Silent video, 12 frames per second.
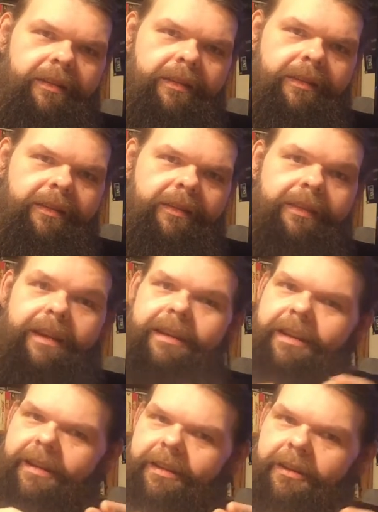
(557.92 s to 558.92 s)
they take
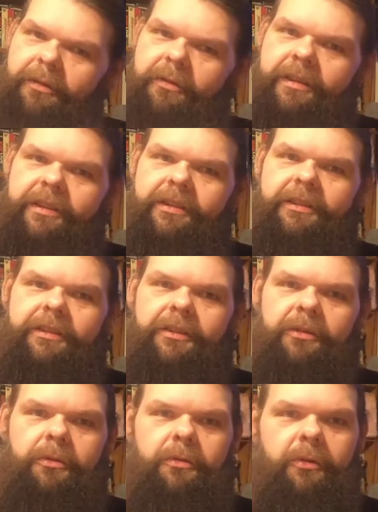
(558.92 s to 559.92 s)
a little visit to
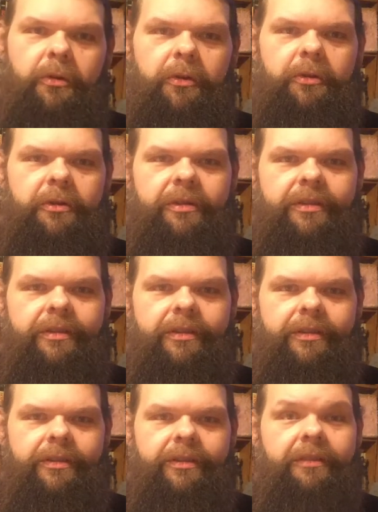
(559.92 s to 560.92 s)
New York
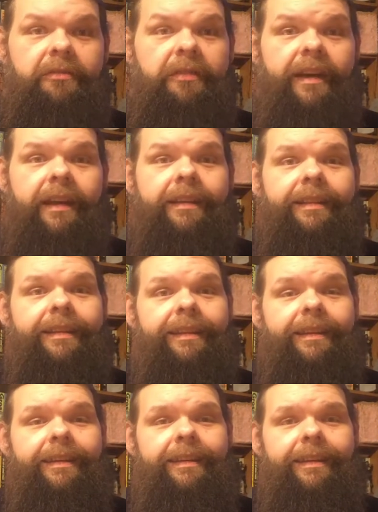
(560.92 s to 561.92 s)
to find
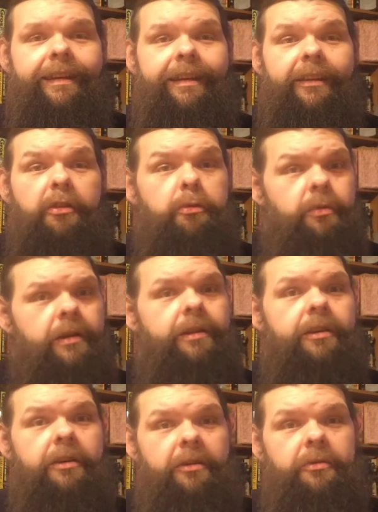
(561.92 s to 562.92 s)
the three
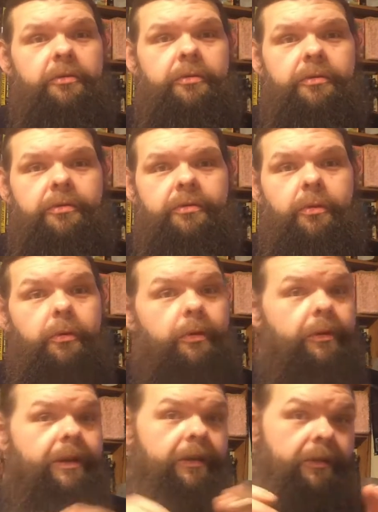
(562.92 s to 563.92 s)
doctors, or,
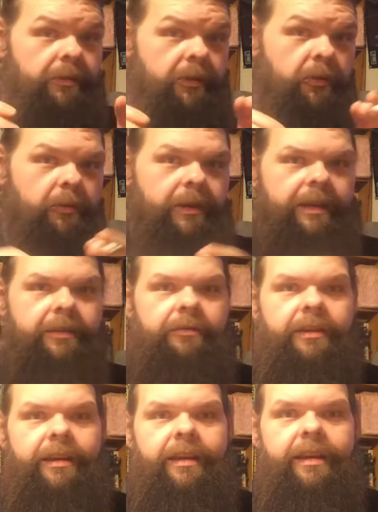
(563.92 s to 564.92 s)
well, two left,
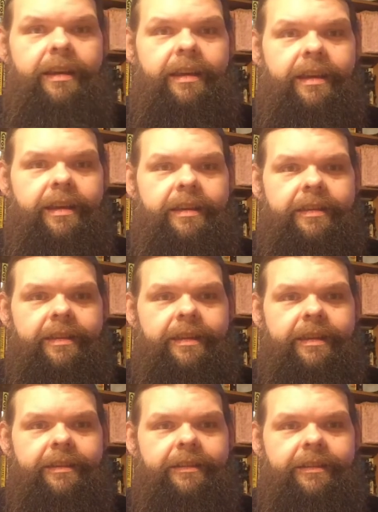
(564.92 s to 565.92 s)

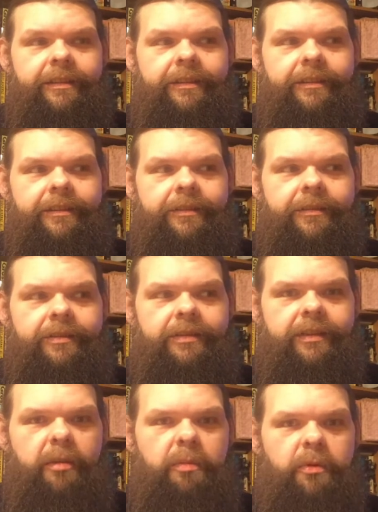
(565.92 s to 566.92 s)
that
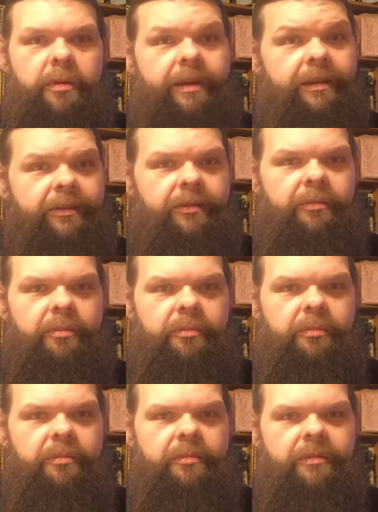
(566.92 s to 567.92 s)
separated them
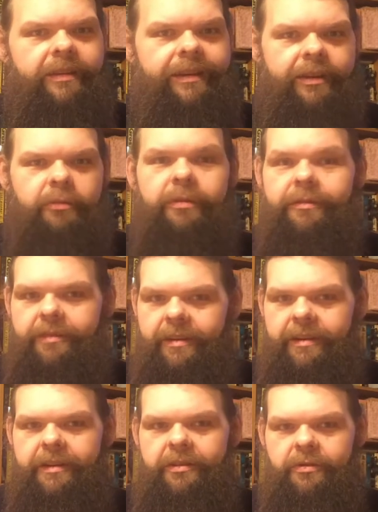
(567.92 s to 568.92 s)
to get
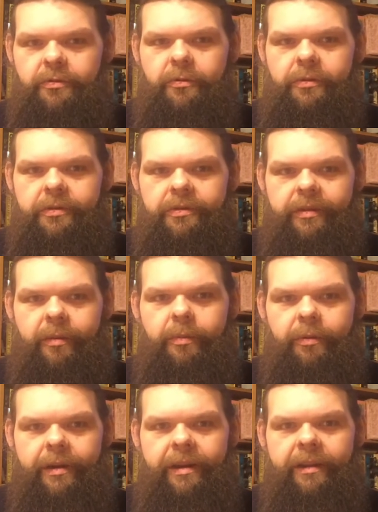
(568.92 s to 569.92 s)
revenge for
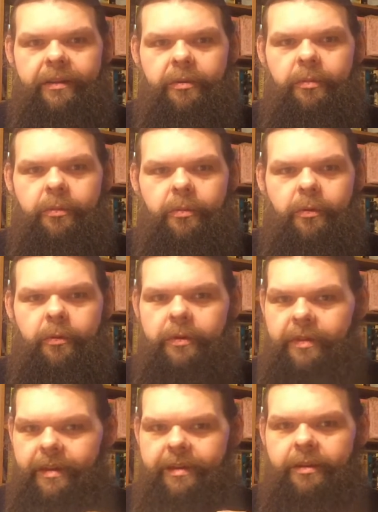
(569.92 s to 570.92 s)
separating them when they
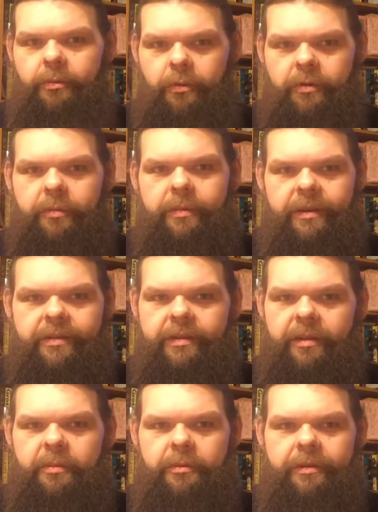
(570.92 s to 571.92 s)
didn't want to be
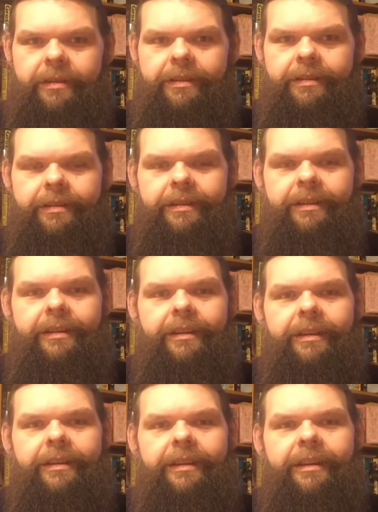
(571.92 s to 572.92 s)
separated.
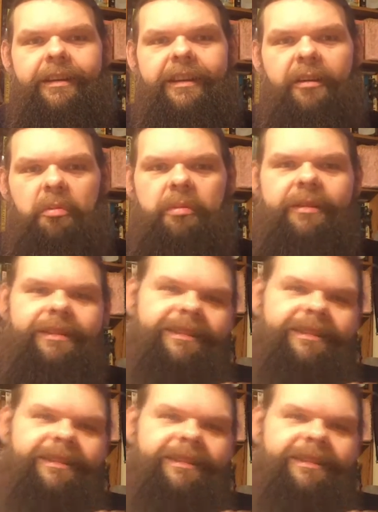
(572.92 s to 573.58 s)
But